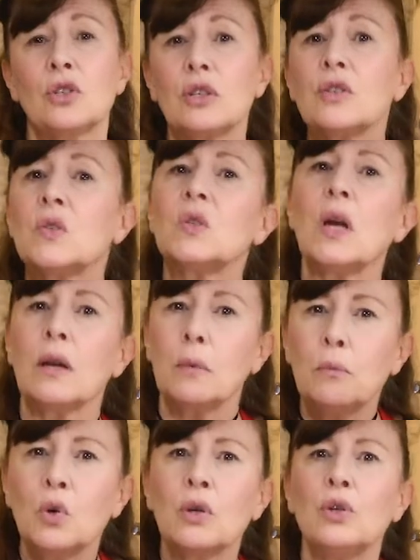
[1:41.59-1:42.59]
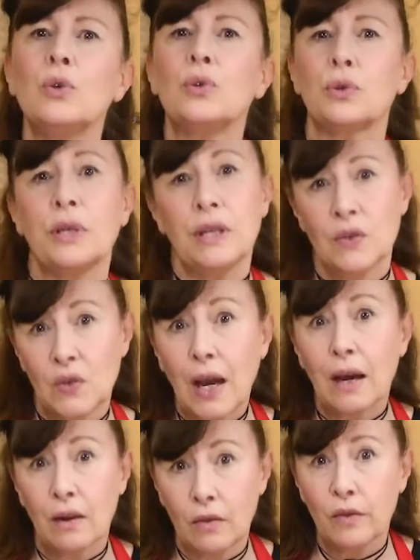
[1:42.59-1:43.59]
to suck more nutrients
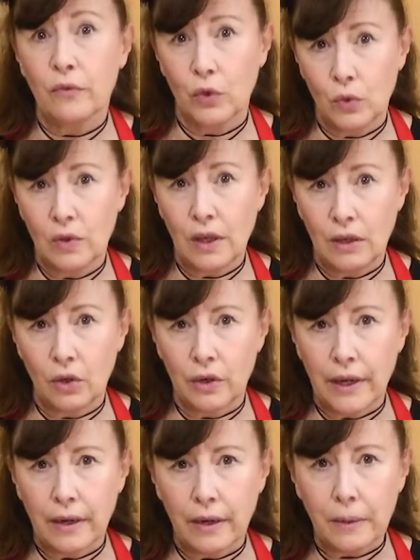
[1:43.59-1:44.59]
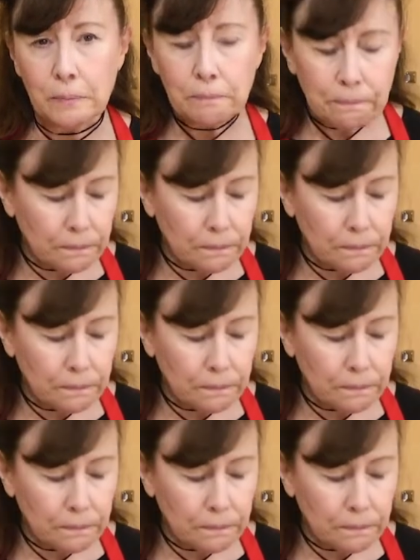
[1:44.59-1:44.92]
out of the food that you're eating.